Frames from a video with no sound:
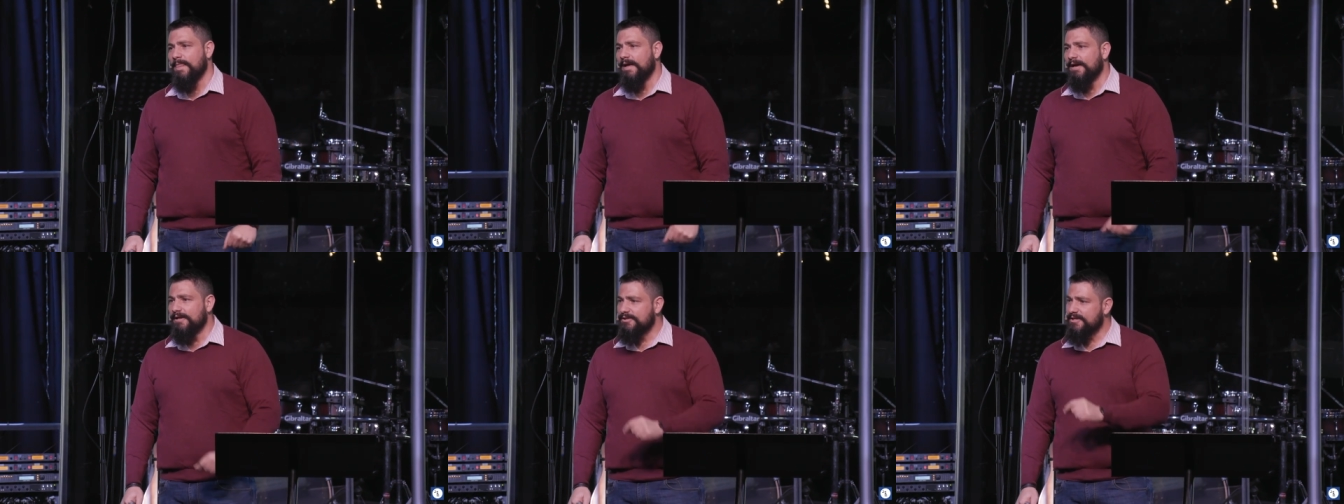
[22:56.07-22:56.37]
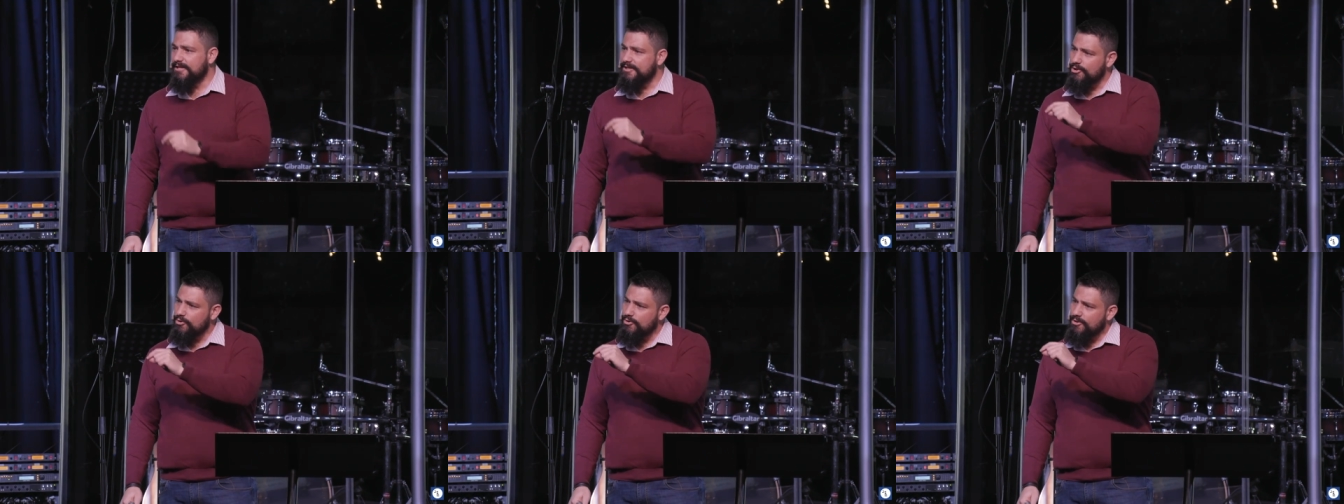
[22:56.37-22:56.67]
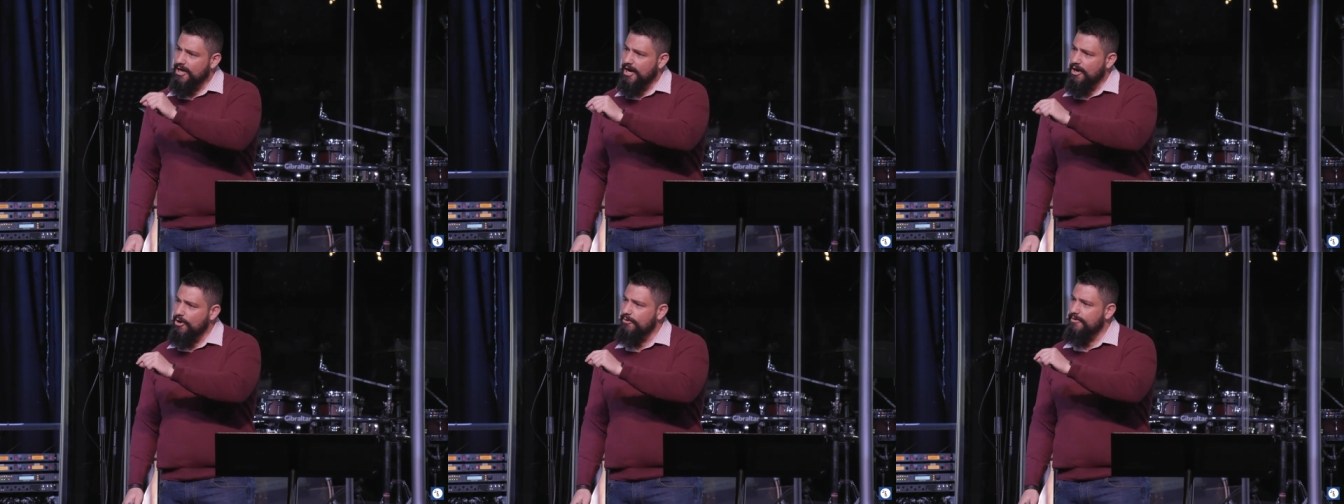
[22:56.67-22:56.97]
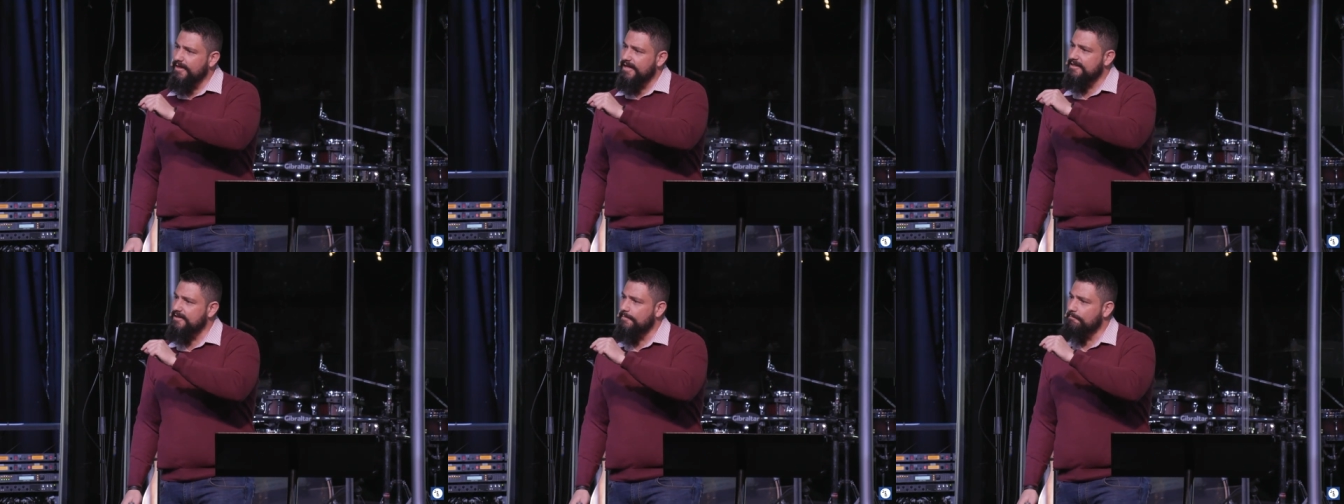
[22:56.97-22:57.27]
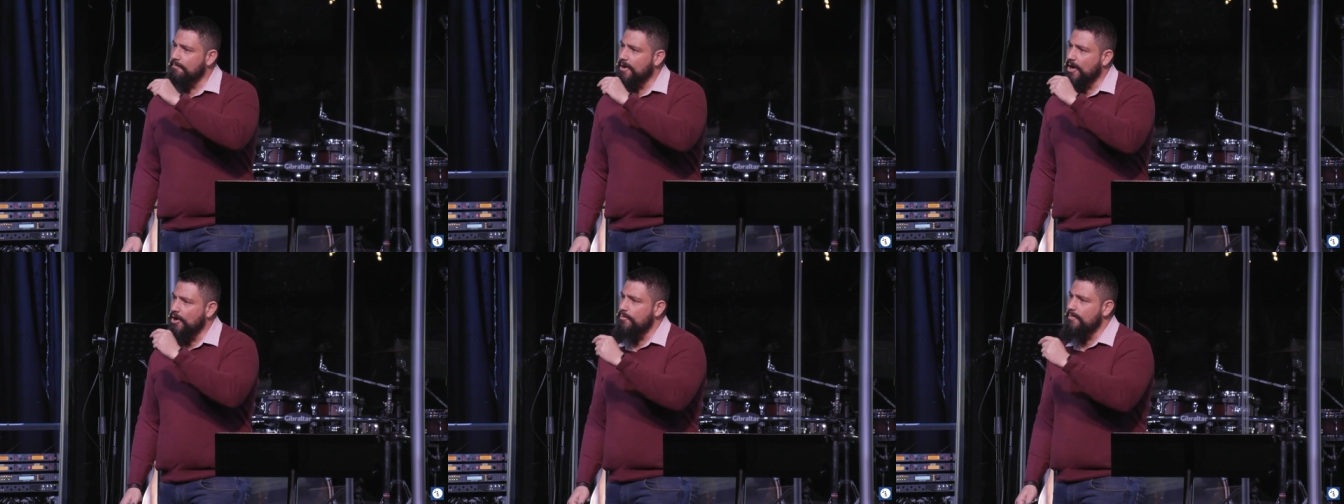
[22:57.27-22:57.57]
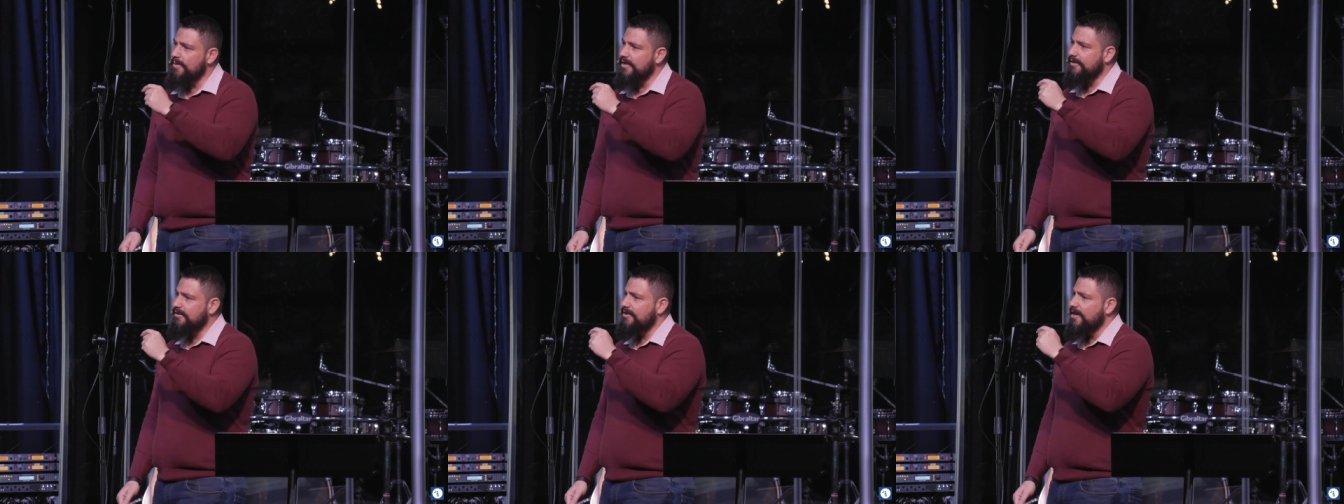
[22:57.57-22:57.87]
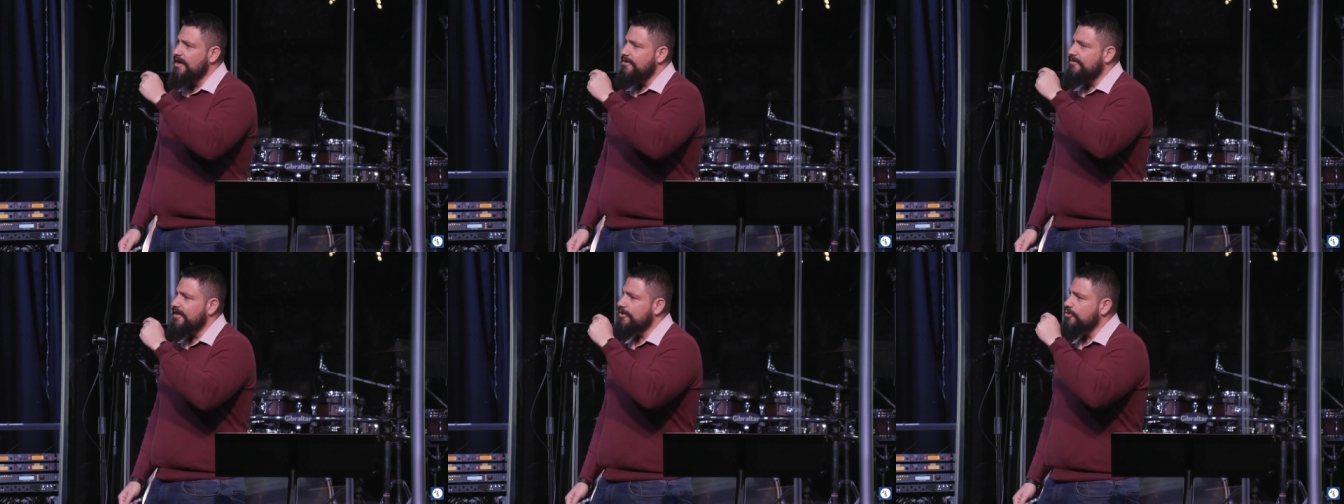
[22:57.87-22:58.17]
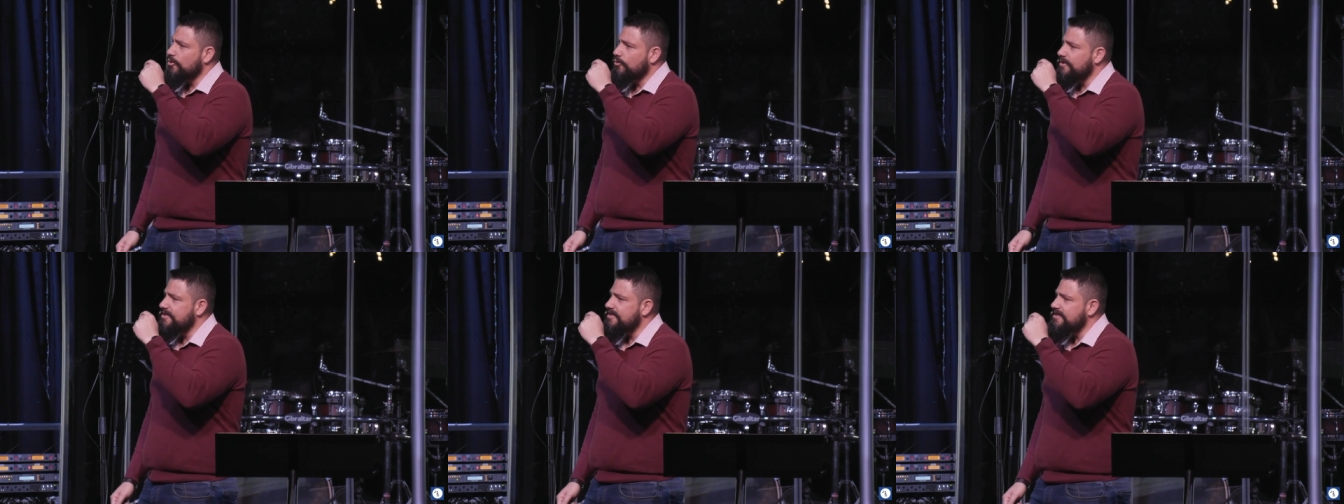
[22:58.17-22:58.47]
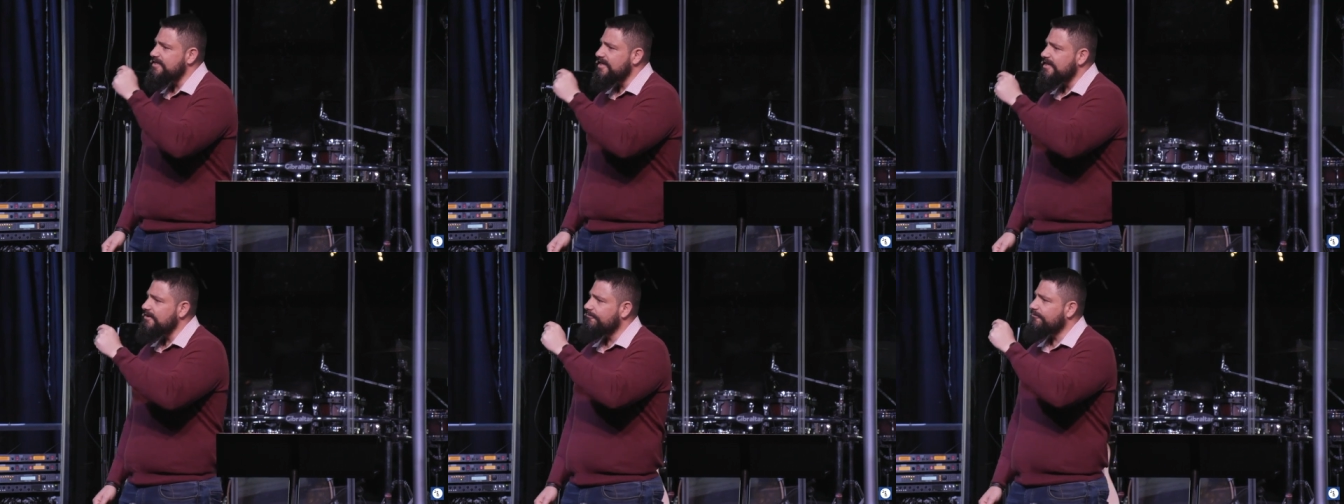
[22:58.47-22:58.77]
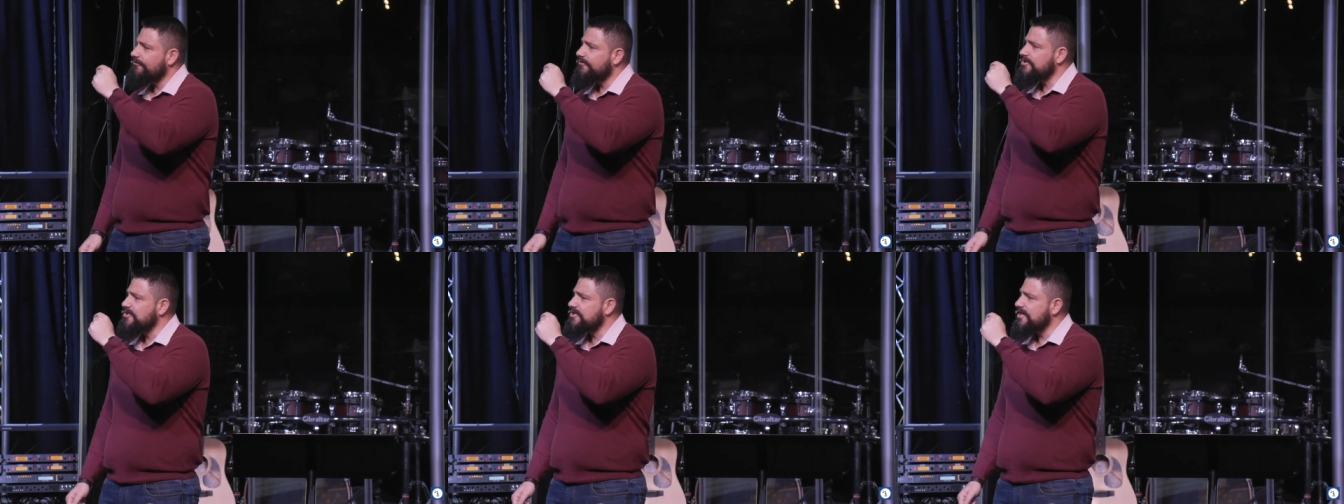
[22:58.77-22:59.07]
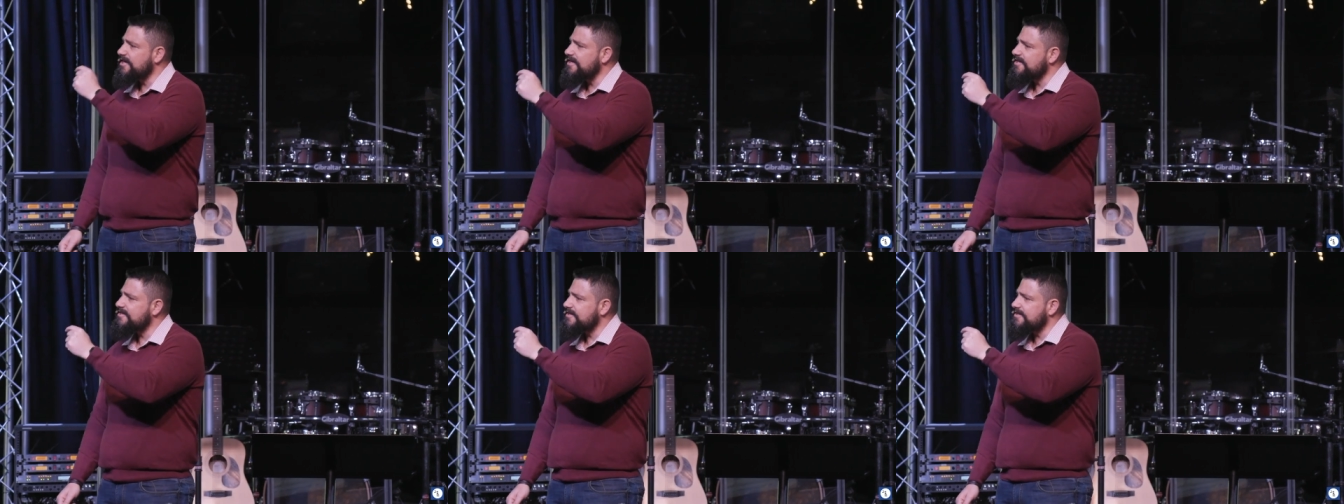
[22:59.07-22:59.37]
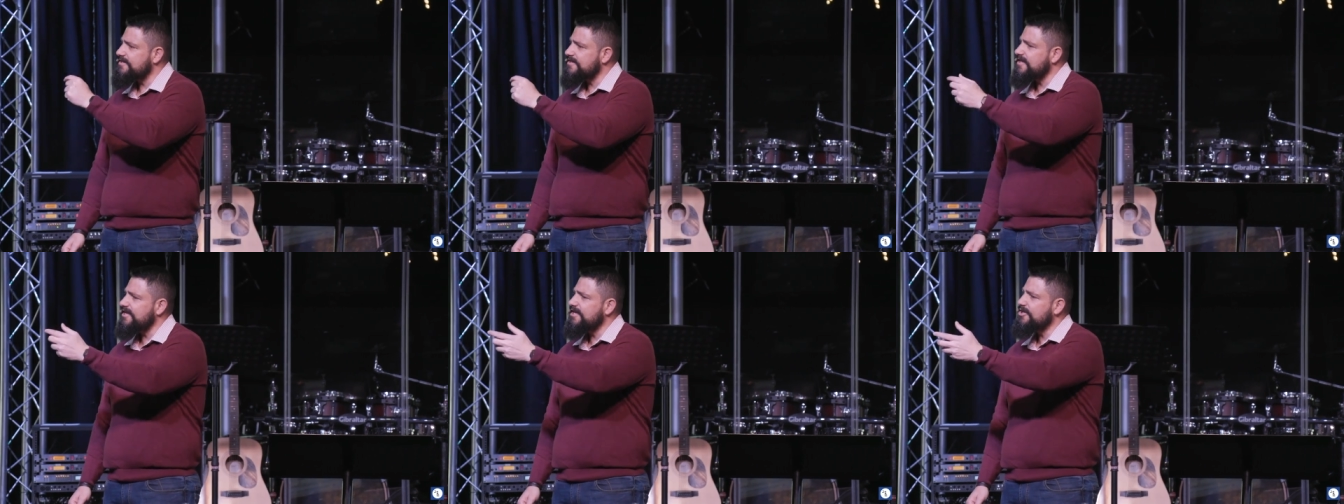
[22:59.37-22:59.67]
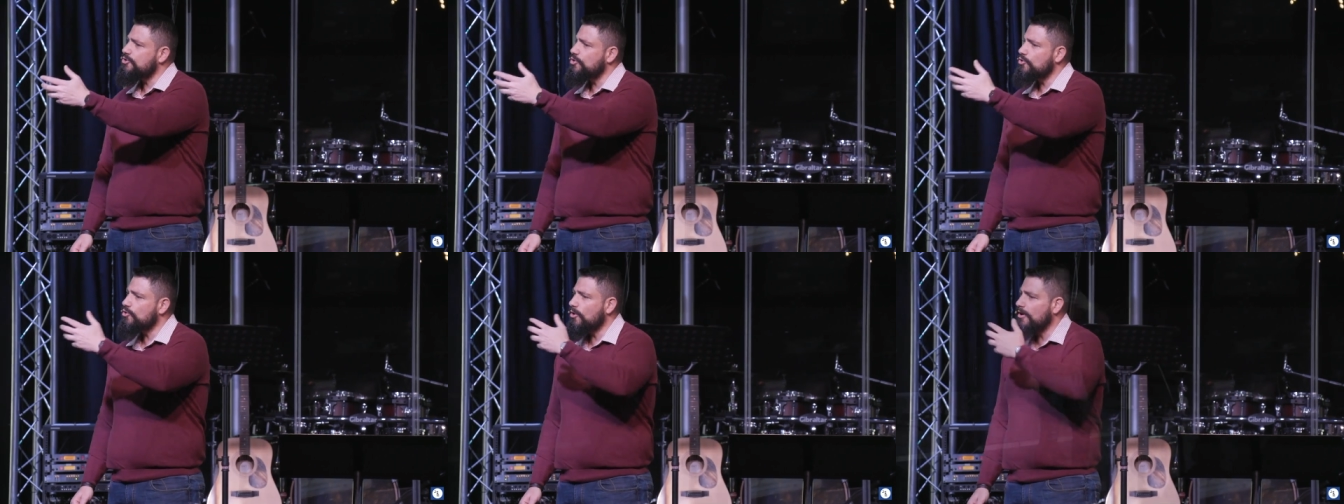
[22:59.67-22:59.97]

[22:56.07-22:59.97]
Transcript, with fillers: Did you know that the moment that you receive Jesus into your